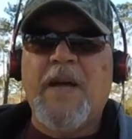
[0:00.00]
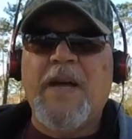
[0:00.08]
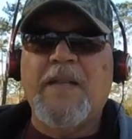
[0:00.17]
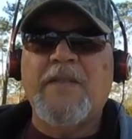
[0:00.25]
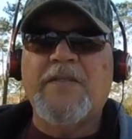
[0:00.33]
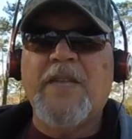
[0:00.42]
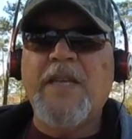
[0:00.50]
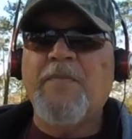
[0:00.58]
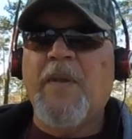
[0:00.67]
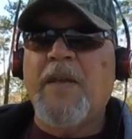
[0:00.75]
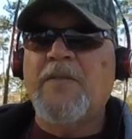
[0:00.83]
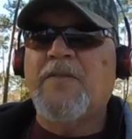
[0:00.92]
behind the
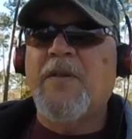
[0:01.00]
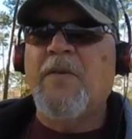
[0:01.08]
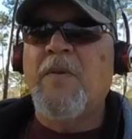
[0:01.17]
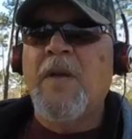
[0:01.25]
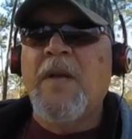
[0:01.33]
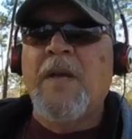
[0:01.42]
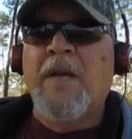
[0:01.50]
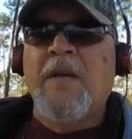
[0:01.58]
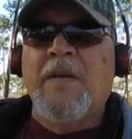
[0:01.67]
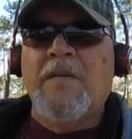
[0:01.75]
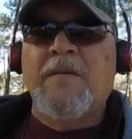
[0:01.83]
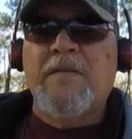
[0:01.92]
skid plate. So,
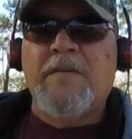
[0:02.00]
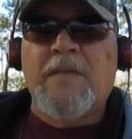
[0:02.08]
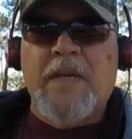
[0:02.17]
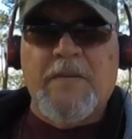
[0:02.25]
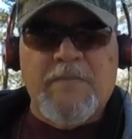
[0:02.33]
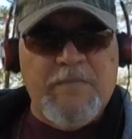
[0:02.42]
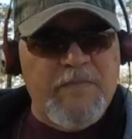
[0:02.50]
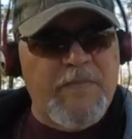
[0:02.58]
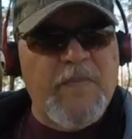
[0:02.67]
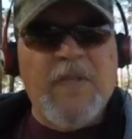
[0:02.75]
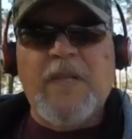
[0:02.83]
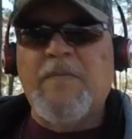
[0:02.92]
the
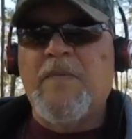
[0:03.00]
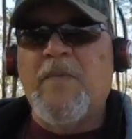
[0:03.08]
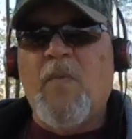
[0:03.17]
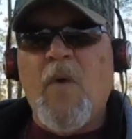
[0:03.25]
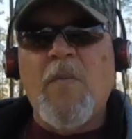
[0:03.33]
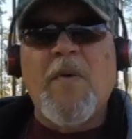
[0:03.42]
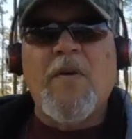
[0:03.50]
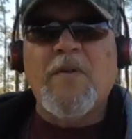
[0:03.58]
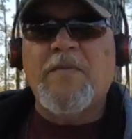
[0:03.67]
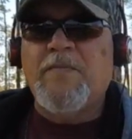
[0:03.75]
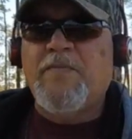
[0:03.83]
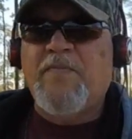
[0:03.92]

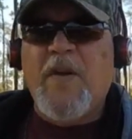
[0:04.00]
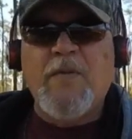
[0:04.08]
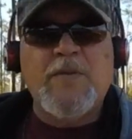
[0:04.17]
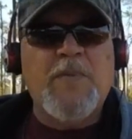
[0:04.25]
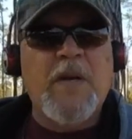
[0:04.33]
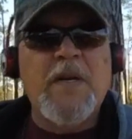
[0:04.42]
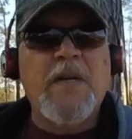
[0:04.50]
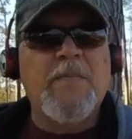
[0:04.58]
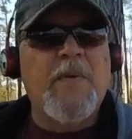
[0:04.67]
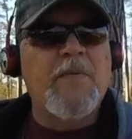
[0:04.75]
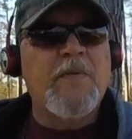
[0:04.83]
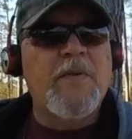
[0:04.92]
Walmart folks put it
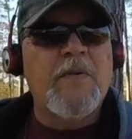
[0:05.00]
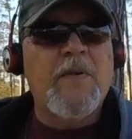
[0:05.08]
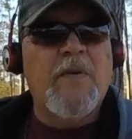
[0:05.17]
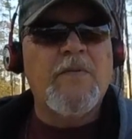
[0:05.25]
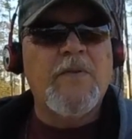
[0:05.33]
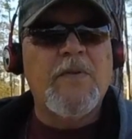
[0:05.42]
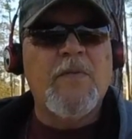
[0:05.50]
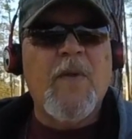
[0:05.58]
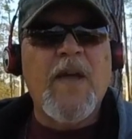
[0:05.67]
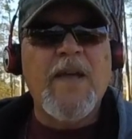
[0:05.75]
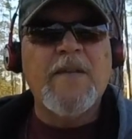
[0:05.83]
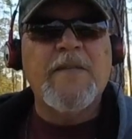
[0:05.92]
up on their
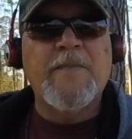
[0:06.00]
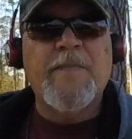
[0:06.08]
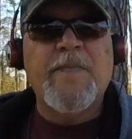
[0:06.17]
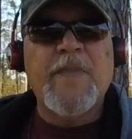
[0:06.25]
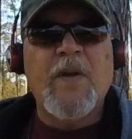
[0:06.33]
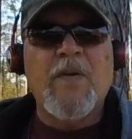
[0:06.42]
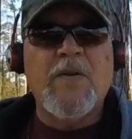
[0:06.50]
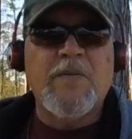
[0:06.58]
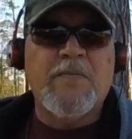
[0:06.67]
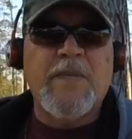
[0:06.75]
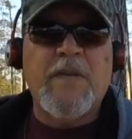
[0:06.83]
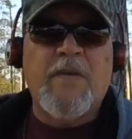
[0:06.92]
rack or
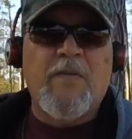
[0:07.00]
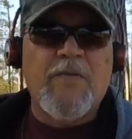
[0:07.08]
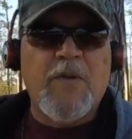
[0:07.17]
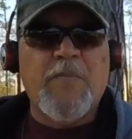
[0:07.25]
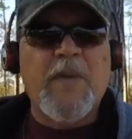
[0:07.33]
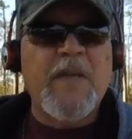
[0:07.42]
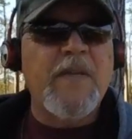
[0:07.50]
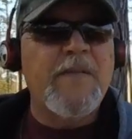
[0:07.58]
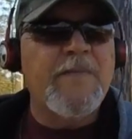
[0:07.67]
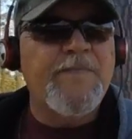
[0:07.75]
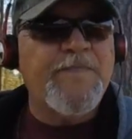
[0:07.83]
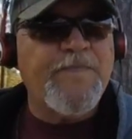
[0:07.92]
over their pit,